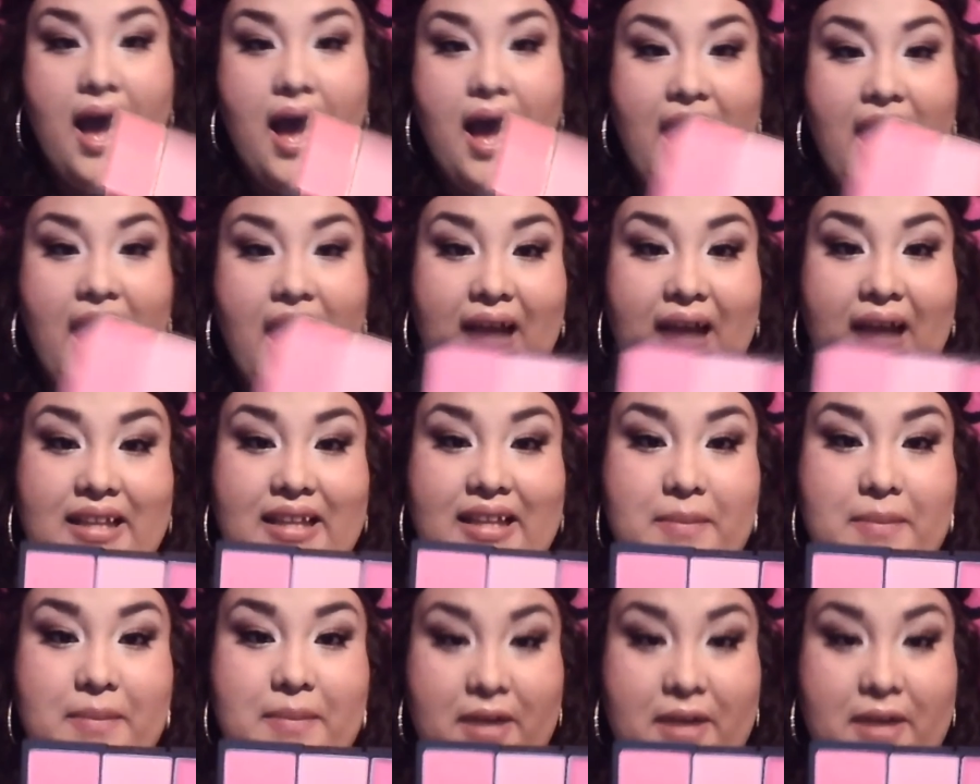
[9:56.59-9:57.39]

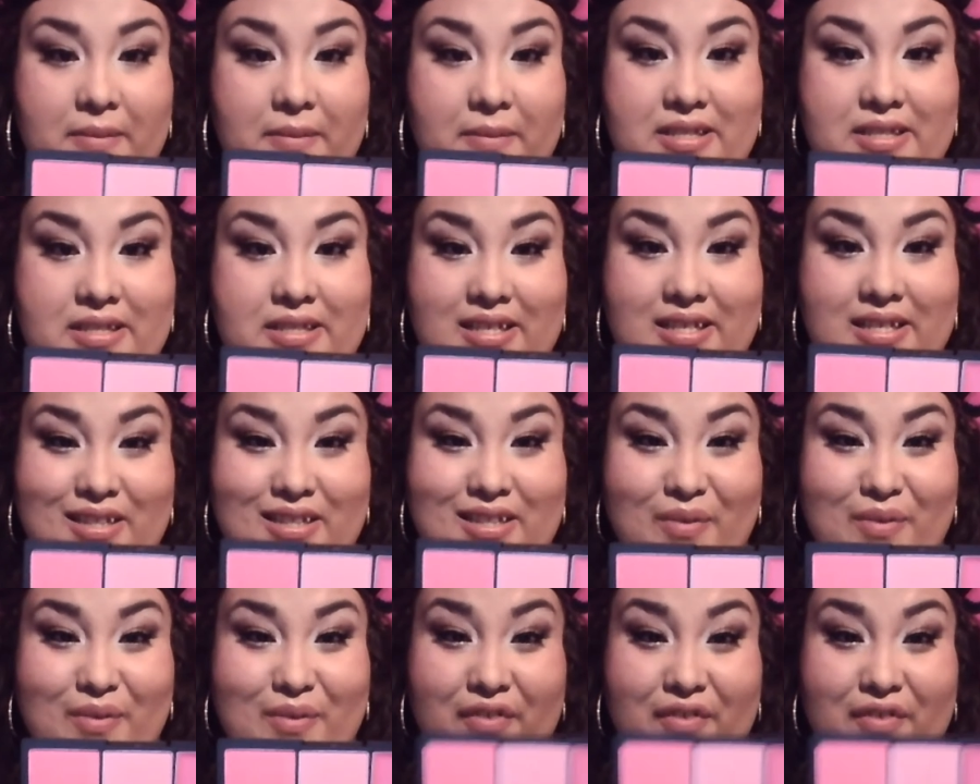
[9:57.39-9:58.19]
highly
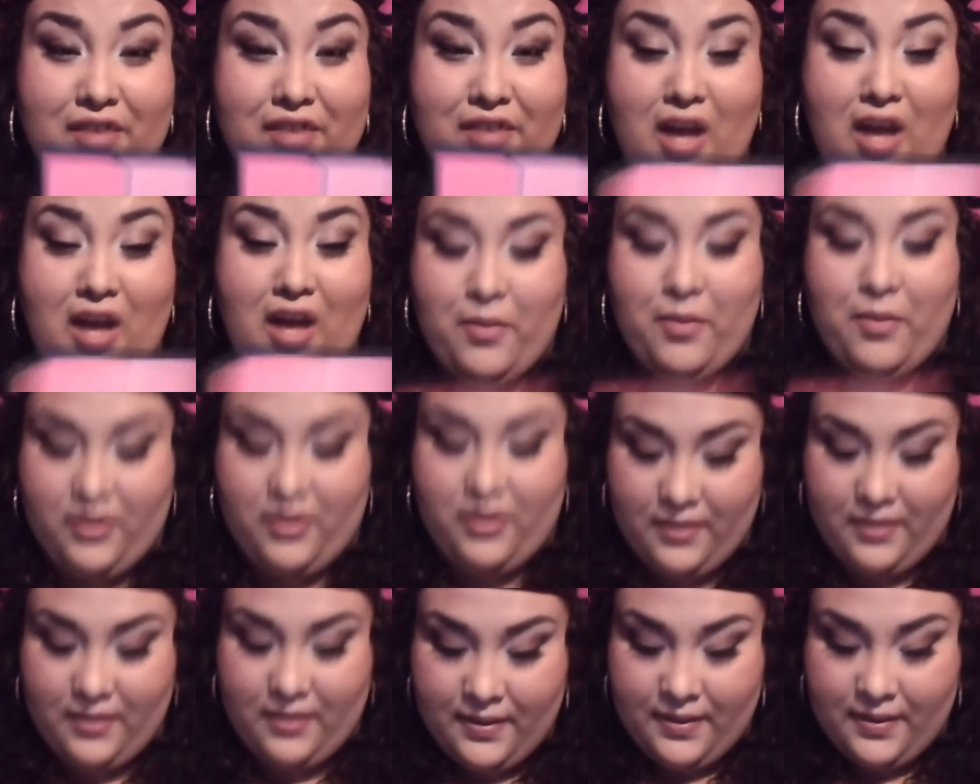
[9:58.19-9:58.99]
pigmented, they were
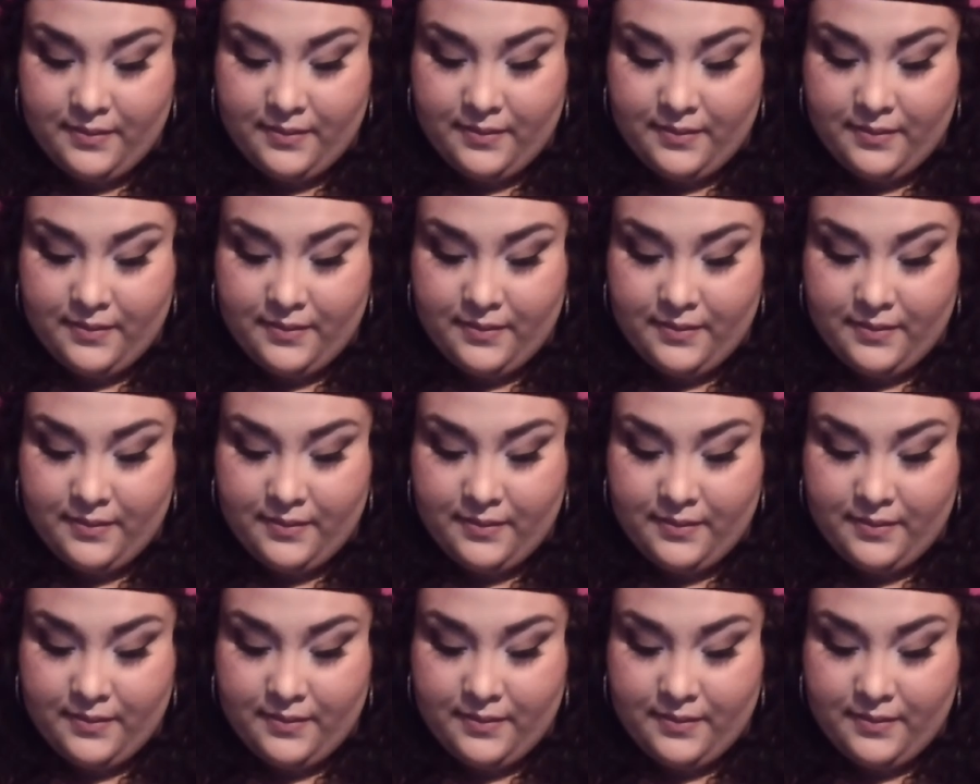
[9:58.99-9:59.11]
phenomenal,